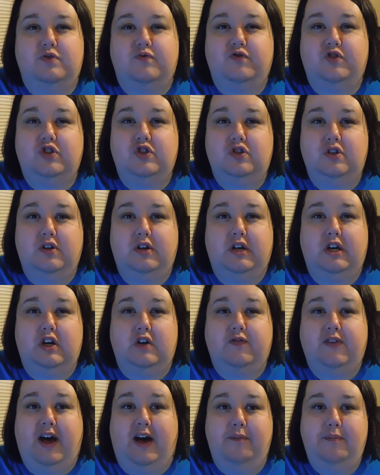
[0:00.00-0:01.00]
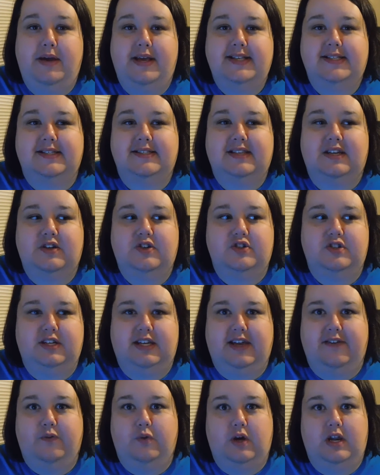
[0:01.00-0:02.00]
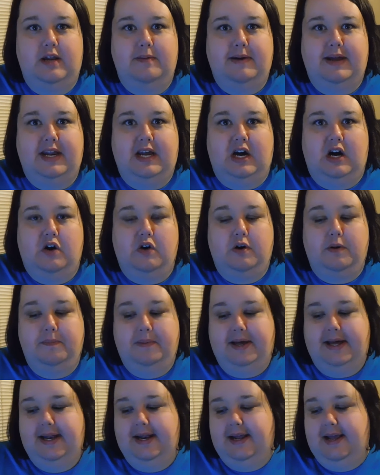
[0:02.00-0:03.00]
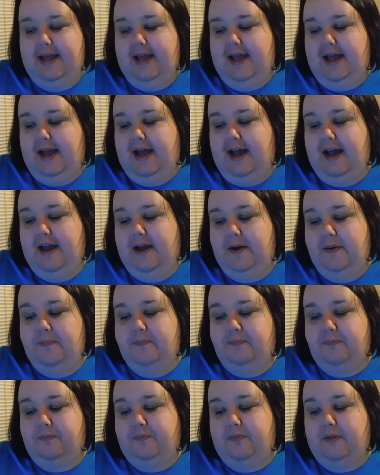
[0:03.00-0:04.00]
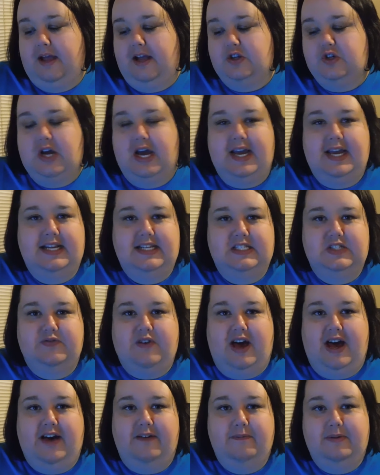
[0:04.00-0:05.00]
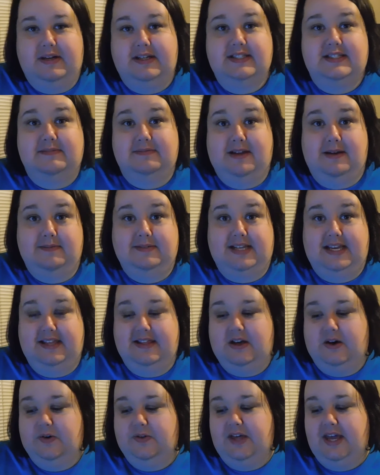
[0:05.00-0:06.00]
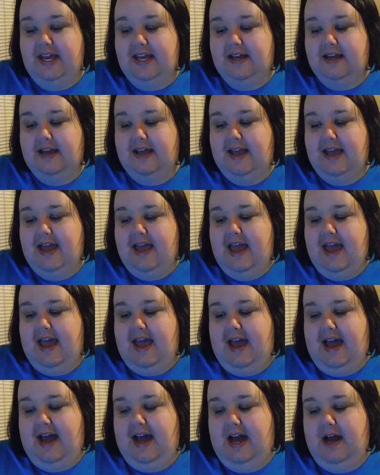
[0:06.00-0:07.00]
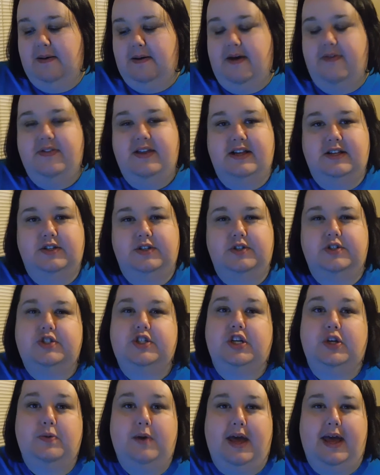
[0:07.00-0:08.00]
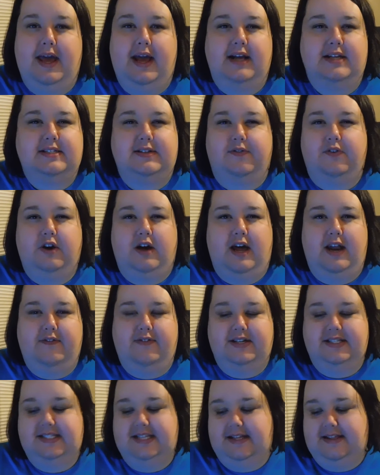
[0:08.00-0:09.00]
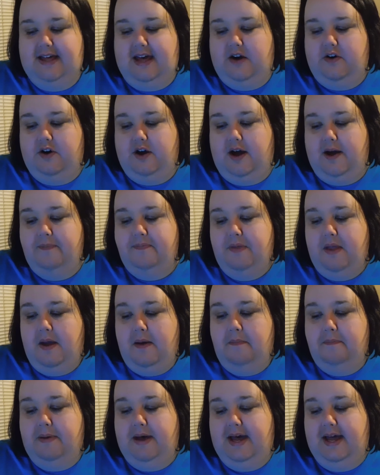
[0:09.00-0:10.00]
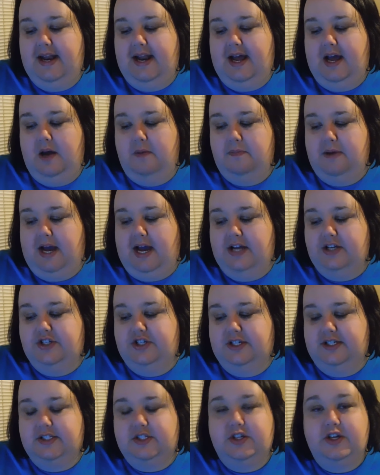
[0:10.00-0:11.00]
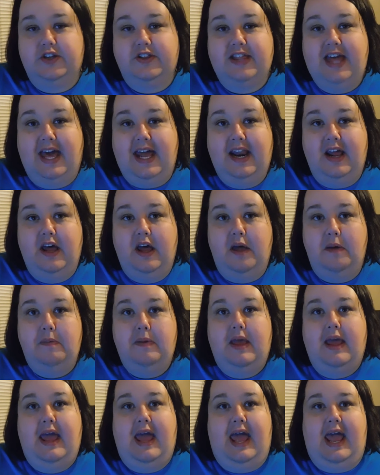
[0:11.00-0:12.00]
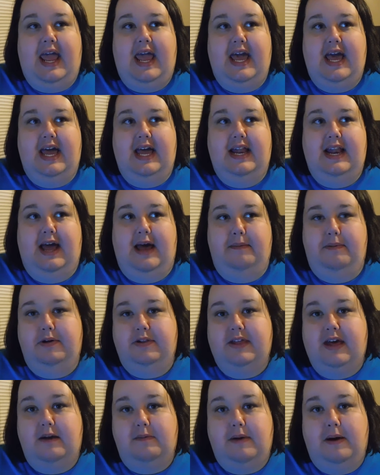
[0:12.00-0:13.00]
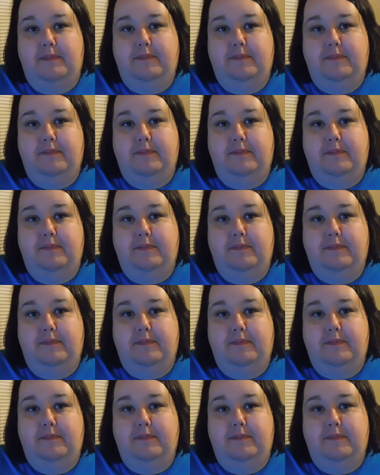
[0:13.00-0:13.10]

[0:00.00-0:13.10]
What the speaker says: usually cook 5 pieces. I usually give 1 to my dog, but I track it as 5 because sometimes I eat the whole thing. and then 2 eggs. I forgot if I said that or not. But I just cooked that up, and I put that on my